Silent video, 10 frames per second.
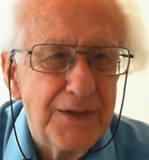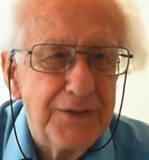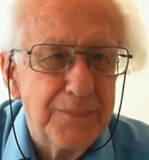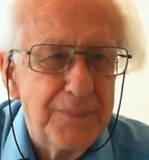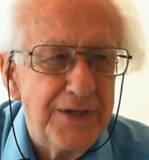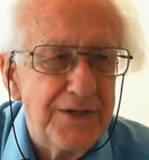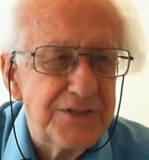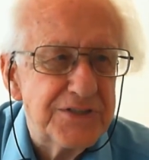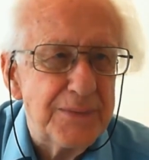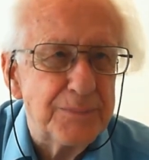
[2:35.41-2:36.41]
and the pen
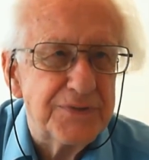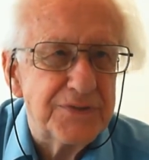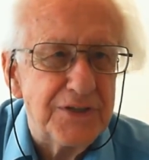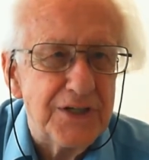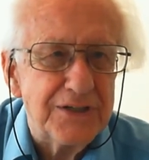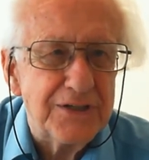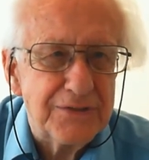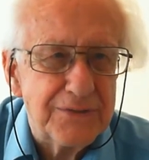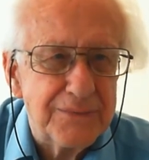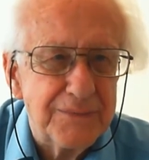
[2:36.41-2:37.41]
is dipped in ink,
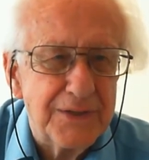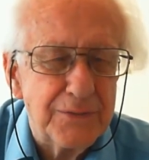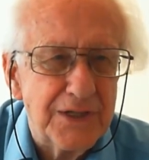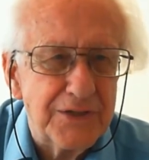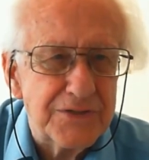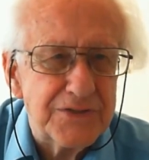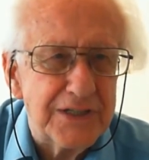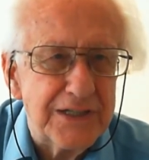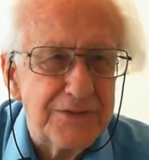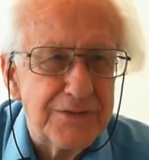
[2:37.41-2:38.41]
and you get the
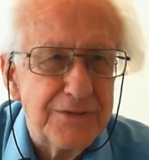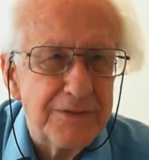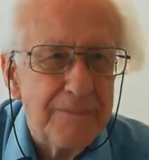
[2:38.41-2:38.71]
signature.